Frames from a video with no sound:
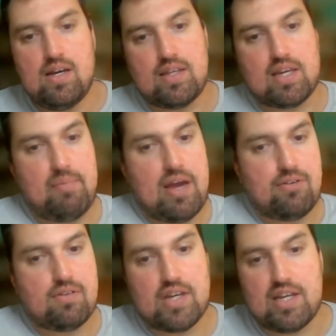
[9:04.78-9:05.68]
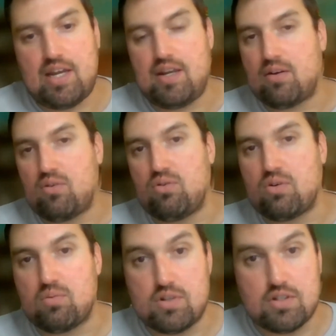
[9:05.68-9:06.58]
the commander of the Canadian
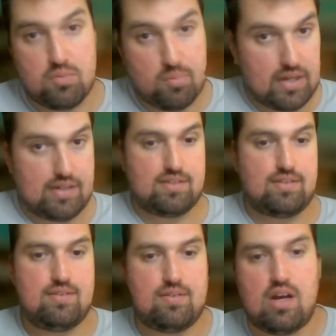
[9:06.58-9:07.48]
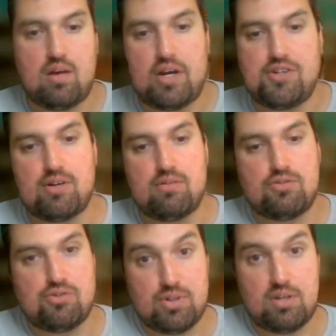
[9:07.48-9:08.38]
Corps was replaced by General
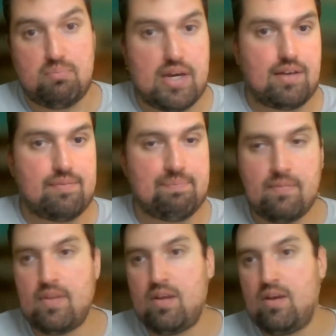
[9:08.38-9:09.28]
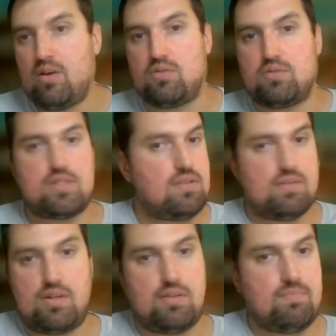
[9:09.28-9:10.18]
Julian Byng,
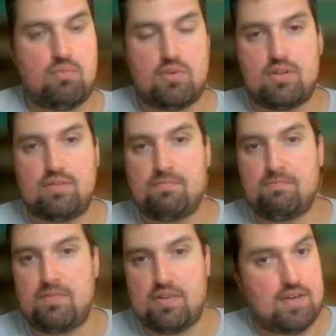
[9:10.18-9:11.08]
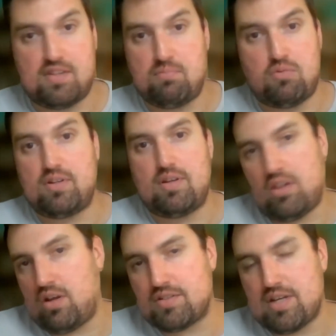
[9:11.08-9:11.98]

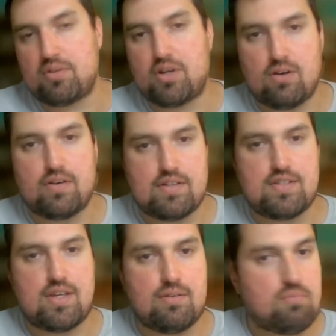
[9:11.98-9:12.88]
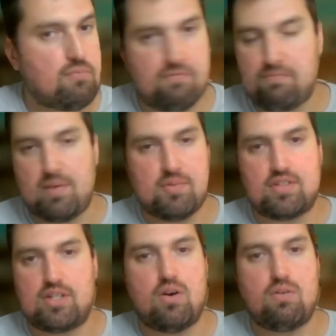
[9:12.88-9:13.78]
alongside with Curry, is the other
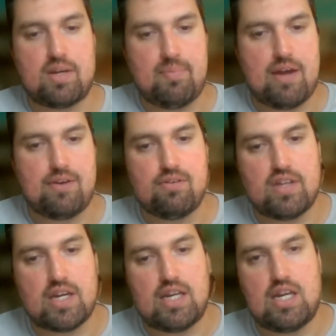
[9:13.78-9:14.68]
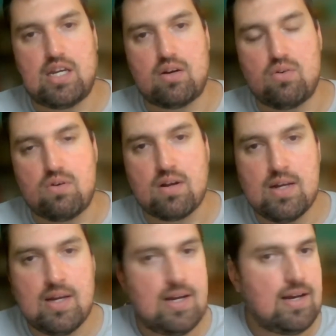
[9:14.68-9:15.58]
famously known commander of the Canadian Corps.
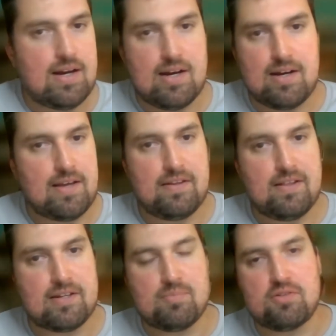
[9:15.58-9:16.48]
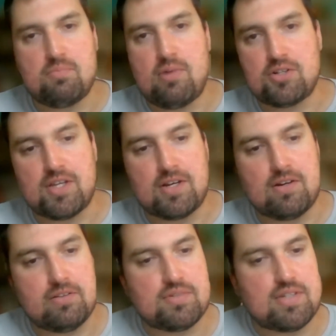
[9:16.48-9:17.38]
And they liked him so much, they
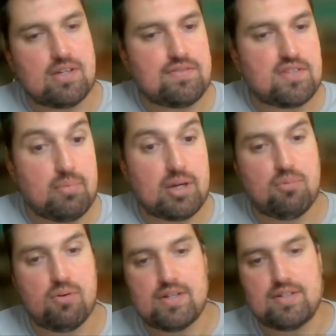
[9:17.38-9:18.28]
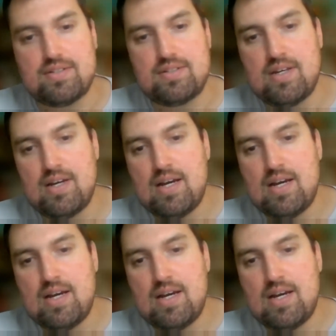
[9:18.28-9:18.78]
called themselves the Byng Boys.